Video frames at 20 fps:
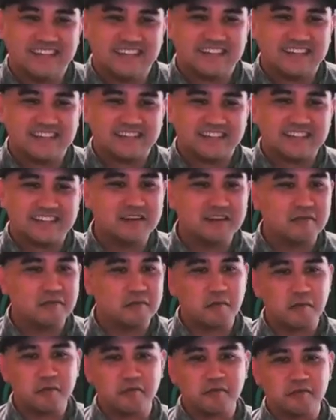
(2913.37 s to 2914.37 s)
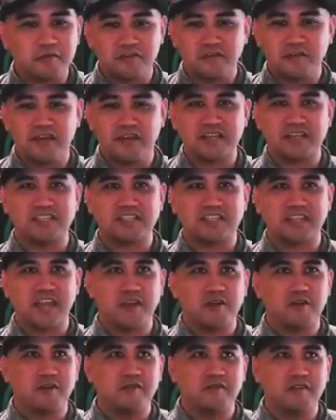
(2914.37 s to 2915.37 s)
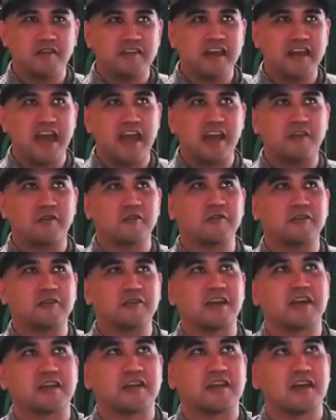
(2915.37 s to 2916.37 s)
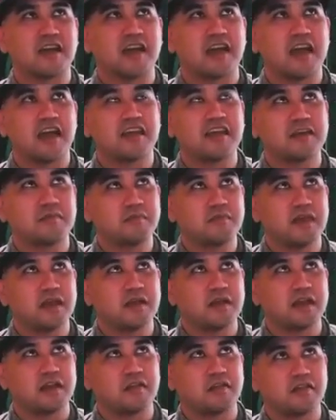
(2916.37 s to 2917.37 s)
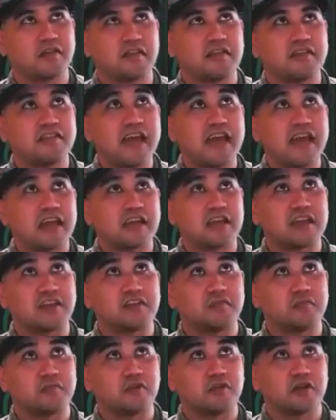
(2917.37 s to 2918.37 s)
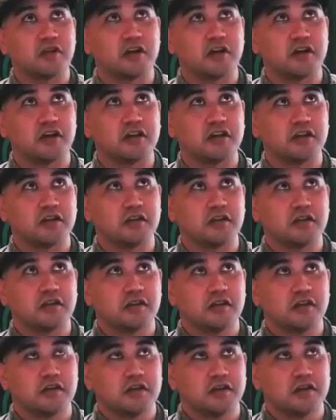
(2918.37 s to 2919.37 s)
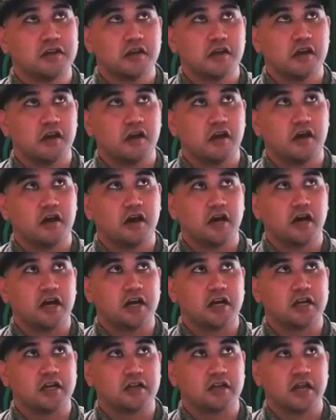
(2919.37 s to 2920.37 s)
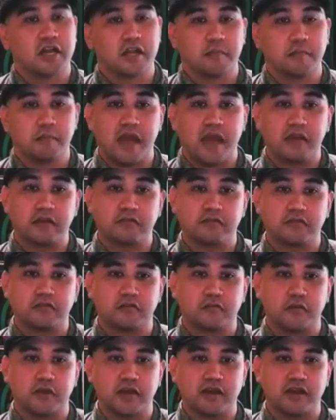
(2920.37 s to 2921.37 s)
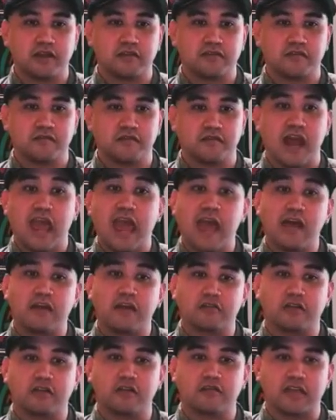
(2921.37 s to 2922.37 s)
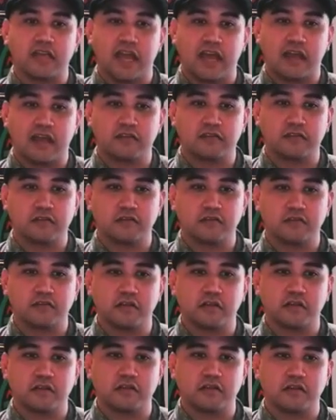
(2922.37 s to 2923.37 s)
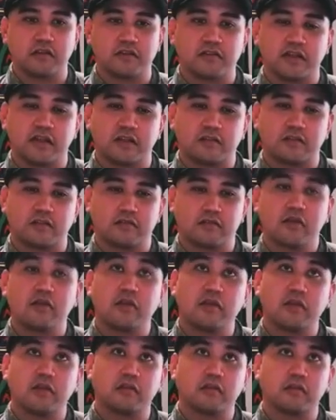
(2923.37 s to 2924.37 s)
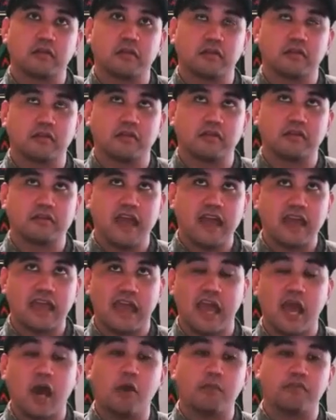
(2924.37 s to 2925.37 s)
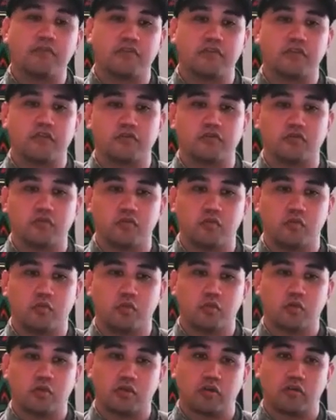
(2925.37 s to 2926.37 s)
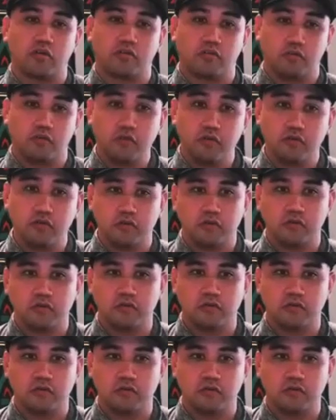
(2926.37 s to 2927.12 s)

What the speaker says: yeah. I'm so like scared of the deck, or like I think the deck gets put on a pedestal, right, as if it has all of the answers. Yeah. It's like the deck helps you work through